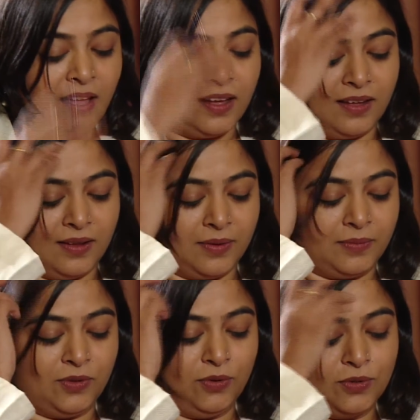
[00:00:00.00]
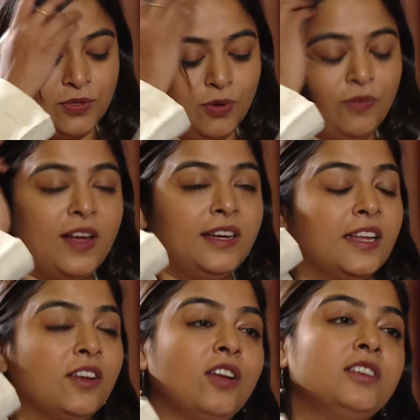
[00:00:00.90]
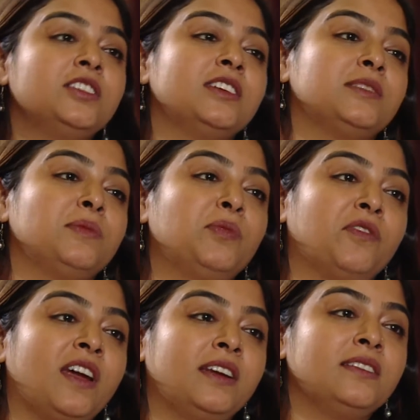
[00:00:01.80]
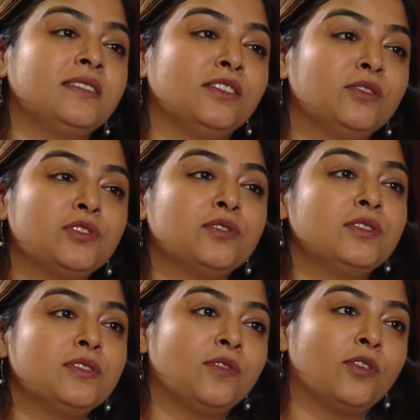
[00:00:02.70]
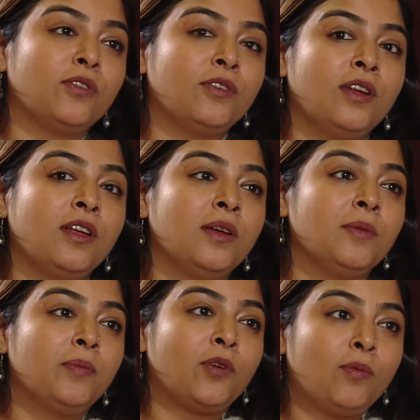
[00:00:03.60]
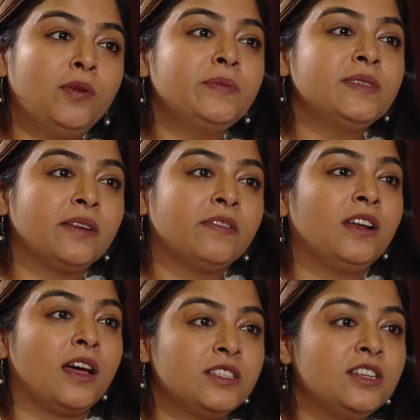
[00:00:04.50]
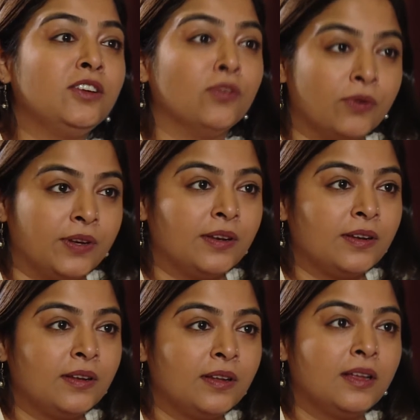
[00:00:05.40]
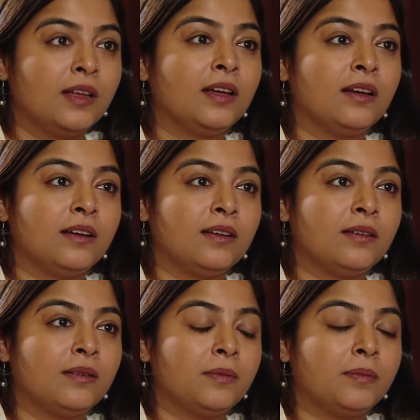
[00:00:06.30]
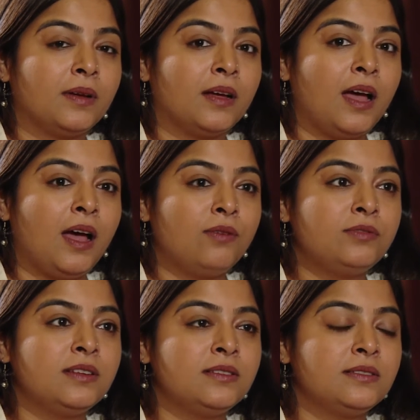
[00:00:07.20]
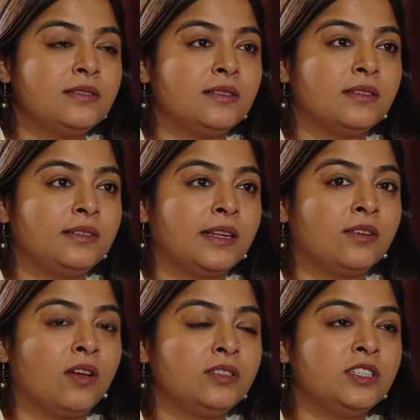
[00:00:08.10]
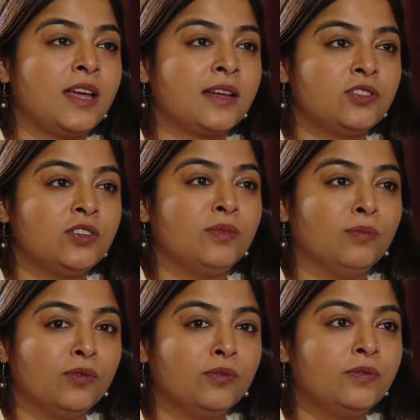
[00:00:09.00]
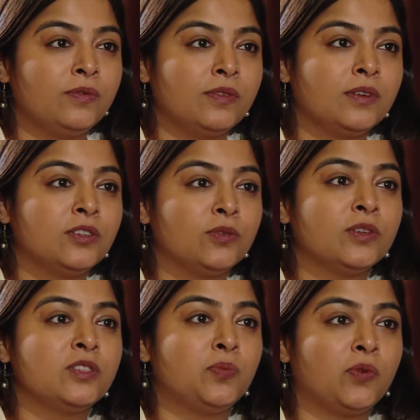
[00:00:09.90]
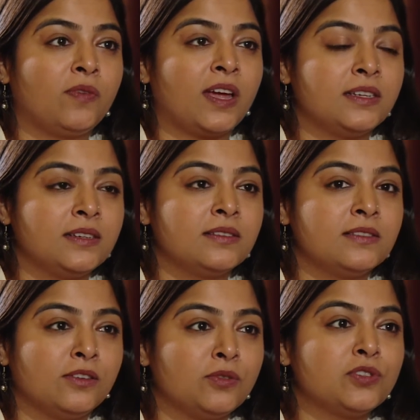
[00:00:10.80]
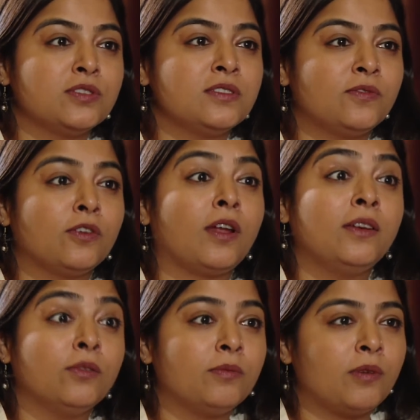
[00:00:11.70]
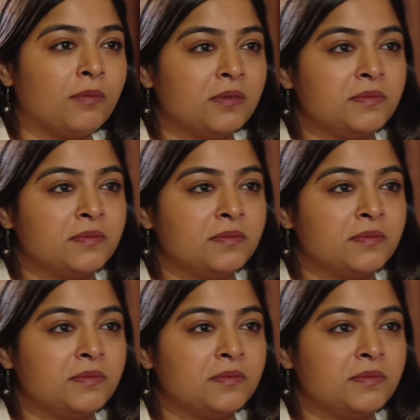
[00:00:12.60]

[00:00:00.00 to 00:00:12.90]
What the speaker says: So far technology has been providing solutions for problems that were largely known. How does technology actually move towards providing solutions for unknown problems?